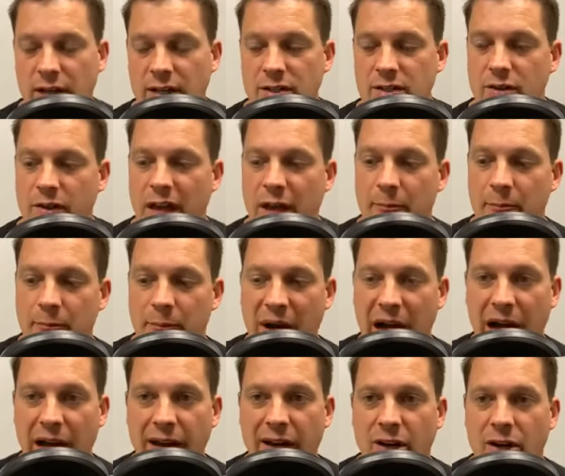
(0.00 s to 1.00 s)
So that
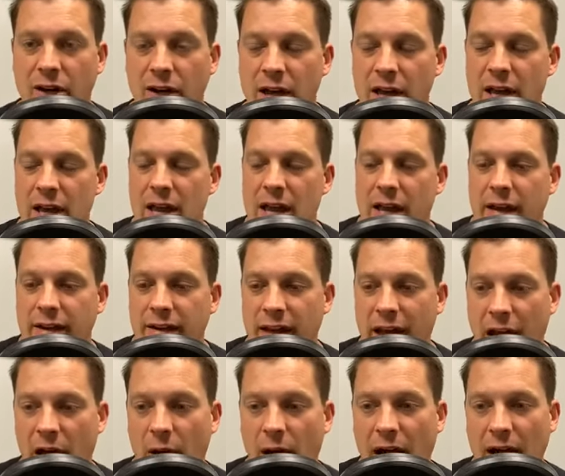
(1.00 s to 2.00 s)
buyer
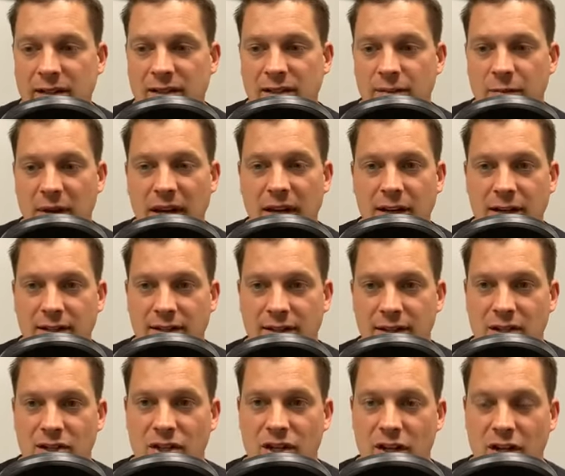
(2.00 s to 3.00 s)
now has to make a
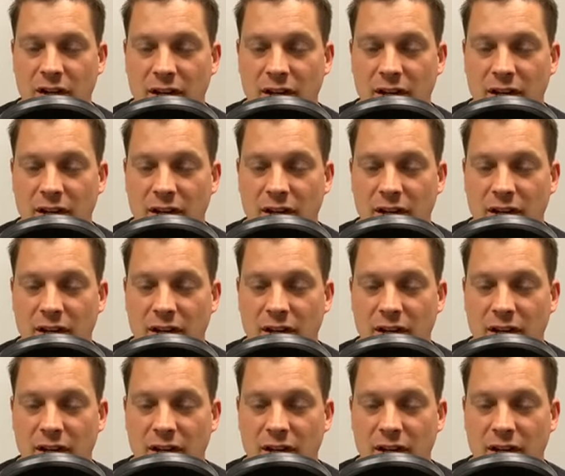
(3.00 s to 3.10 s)
decision,